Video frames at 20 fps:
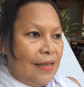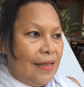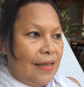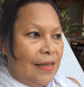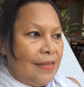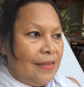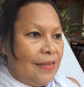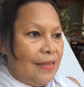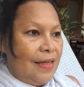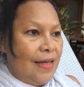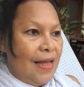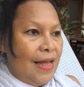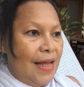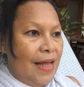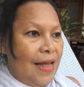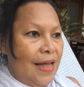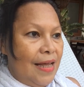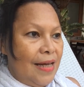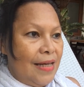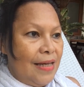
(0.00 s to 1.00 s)
And
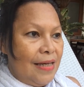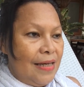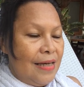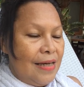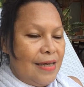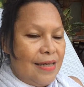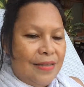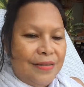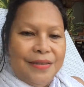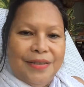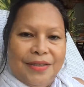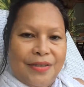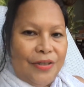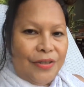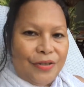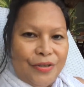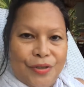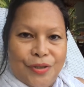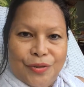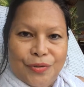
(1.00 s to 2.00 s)
then, you
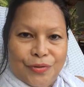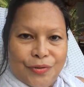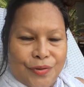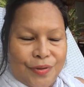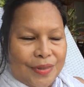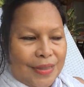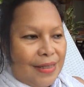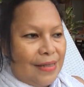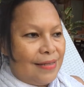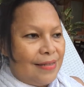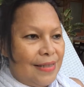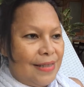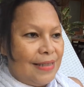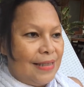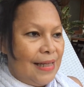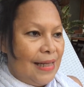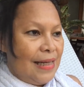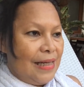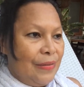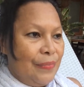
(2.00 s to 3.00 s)
know, the usual
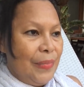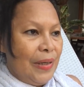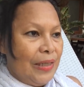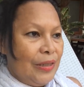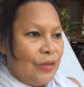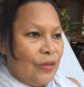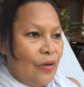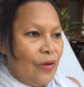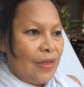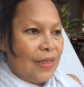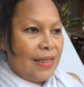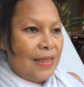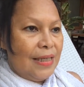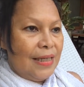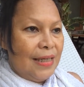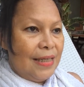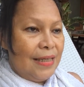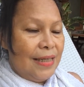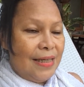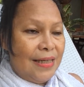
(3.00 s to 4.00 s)
Italian man
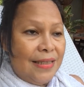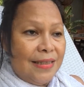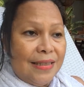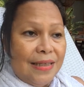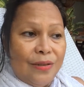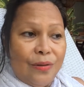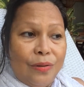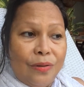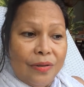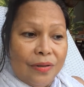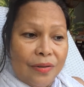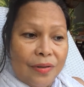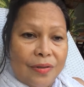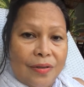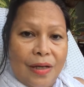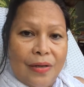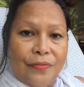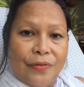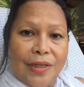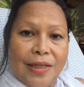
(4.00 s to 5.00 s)
talking. And then he said, look, you
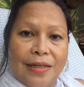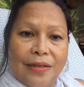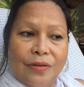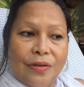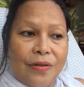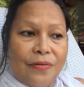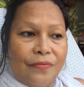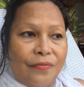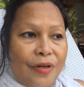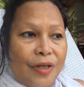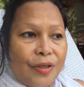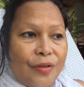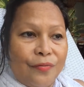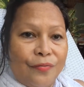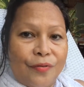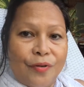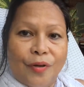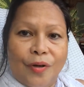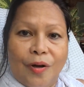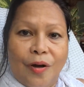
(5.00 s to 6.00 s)
know, I would like to invite you for